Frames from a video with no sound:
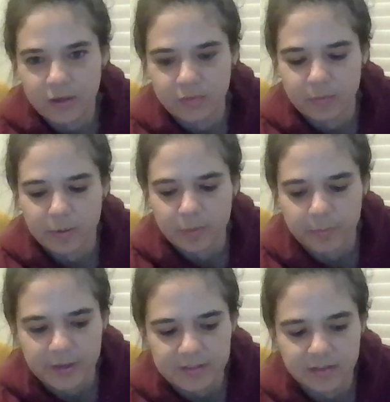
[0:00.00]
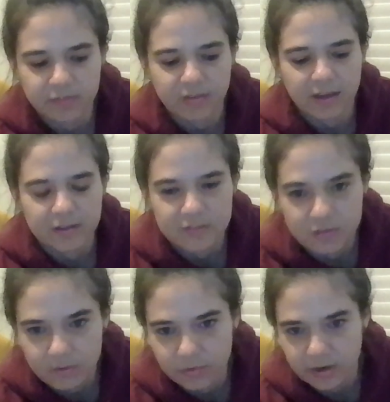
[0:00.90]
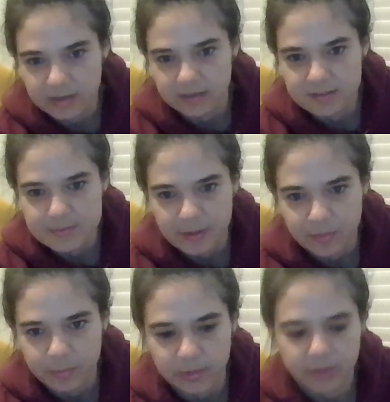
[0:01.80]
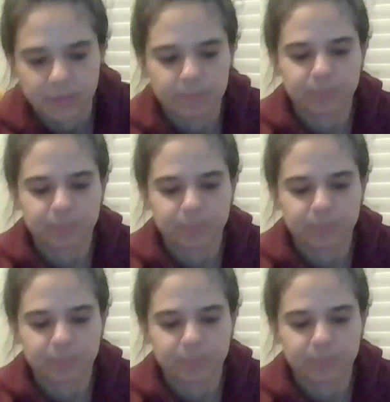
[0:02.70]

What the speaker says: and remember basic facts or ideas about the book.